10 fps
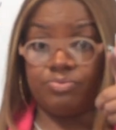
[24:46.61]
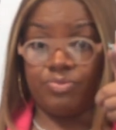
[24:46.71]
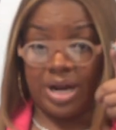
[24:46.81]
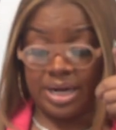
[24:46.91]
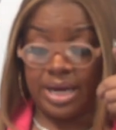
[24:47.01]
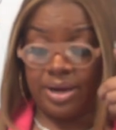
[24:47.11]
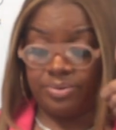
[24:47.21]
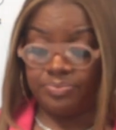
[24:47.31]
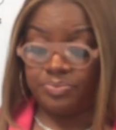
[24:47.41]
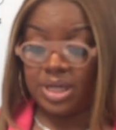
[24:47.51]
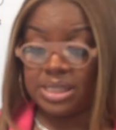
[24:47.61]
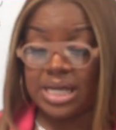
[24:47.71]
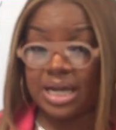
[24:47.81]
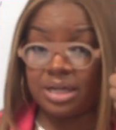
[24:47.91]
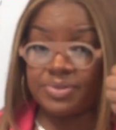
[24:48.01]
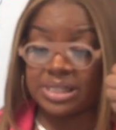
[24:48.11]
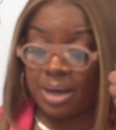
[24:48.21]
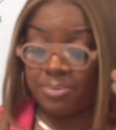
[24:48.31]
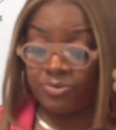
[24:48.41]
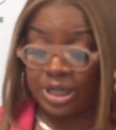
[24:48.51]
Write it down. Executive
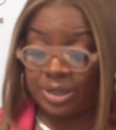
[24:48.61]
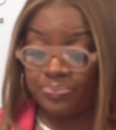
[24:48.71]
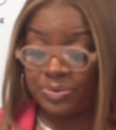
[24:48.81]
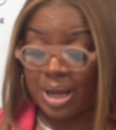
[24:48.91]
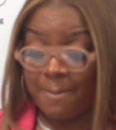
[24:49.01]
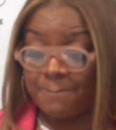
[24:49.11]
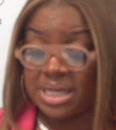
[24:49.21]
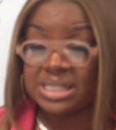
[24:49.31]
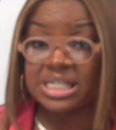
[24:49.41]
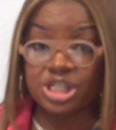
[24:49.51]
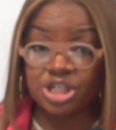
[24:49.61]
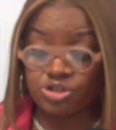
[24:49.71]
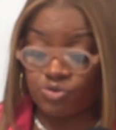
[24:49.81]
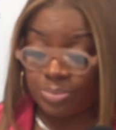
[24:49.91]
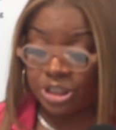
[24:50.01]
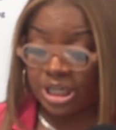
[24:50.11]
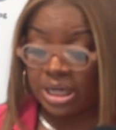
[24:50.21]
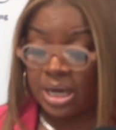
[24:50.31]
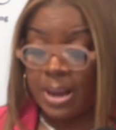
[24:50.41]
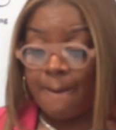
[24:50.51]
summary, business description,
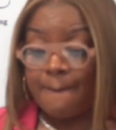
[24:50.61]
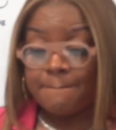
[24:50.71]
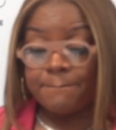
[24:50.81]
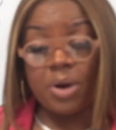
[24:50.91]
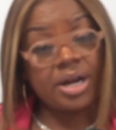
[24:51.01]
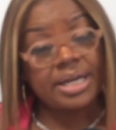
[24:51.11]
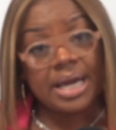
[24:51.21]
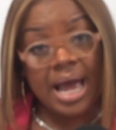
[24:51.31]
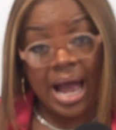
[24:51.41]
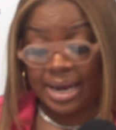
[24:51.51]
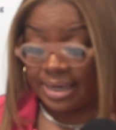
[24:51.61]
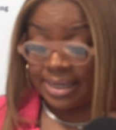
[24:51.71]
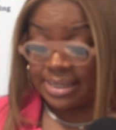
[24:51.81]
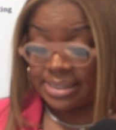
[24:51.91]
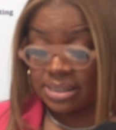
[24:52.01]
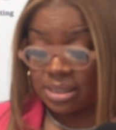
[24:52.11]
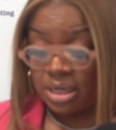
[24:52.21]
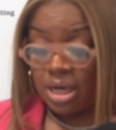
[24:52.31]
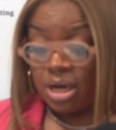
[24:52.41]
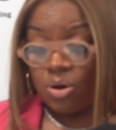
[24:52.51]
market analyst,
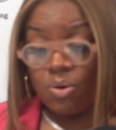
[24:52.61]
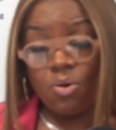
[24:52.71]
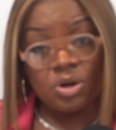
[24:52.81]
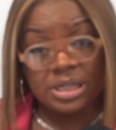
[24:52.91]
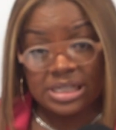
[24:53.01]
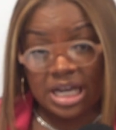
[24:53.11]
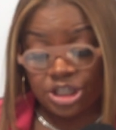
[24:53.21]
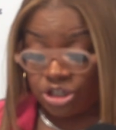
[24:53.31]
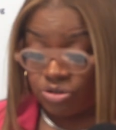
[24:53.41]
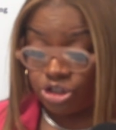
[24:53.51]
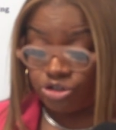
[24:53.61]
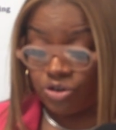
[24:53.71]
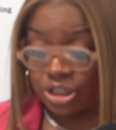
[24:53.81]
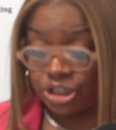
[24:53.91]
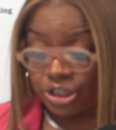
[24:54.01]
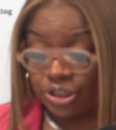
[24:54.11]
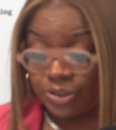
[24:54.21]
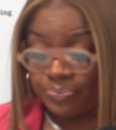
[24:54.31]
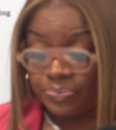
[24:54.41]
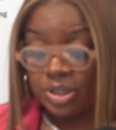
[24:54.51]
organizational
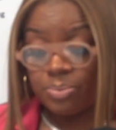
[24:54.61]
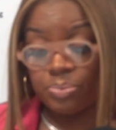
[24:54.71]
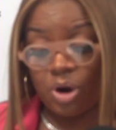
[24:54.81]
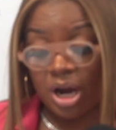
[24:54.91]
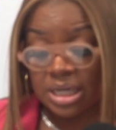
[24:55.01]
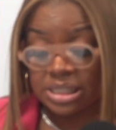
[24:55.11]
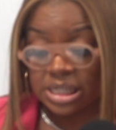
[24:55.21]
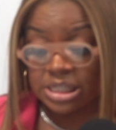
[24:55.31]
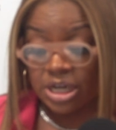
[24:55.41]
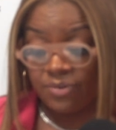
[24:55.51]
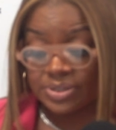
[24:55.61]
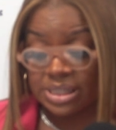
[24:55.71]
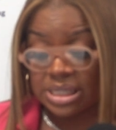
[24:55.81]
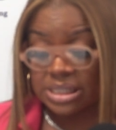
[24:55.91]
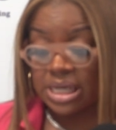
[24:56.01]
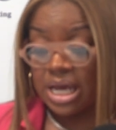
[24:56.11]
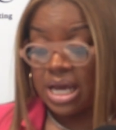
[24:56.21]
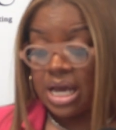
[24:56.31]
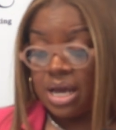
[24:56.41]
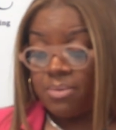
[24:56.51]
structure, products and services,
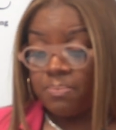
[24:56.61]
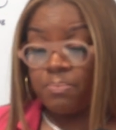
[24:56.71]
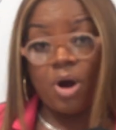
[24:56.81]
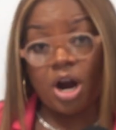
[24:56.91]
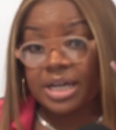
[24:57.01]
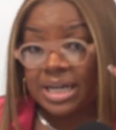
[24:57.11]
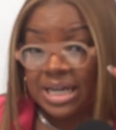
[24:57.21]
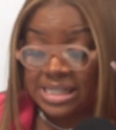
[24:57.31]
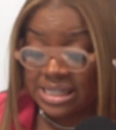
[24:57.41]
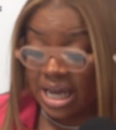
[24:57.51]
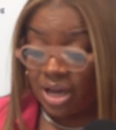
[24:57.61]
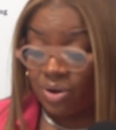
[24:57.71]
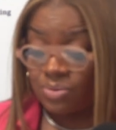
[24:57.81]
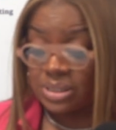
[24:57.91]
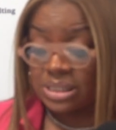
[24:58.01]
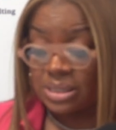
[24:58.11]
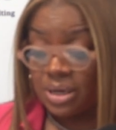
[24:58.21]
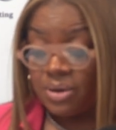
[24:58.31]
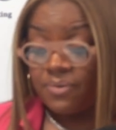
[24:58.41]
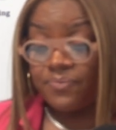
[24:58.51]
marketing and sales,
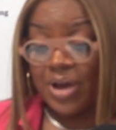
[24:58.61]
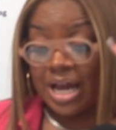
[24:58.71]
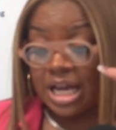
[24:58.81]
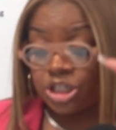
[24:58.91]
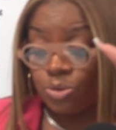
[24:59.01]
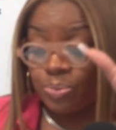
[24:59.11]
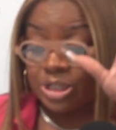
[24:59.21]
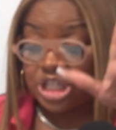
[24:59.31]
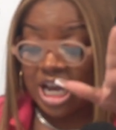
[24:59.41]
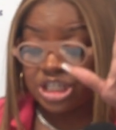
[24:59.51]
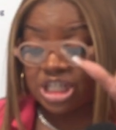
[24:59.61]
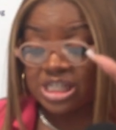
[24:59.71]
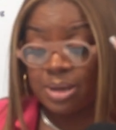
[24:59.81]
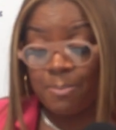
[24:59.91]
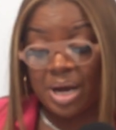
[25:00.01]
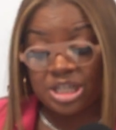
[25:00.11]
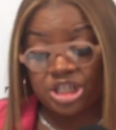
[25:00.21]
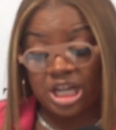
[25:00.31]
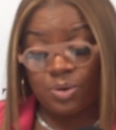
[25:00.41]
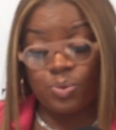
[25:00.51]
financial projections and
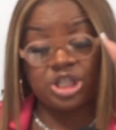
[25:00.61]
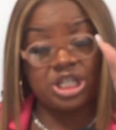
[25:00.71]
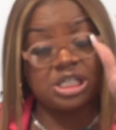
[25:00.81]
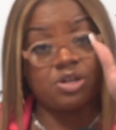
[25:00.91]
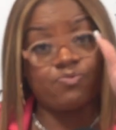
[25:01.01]
budgeting, which is the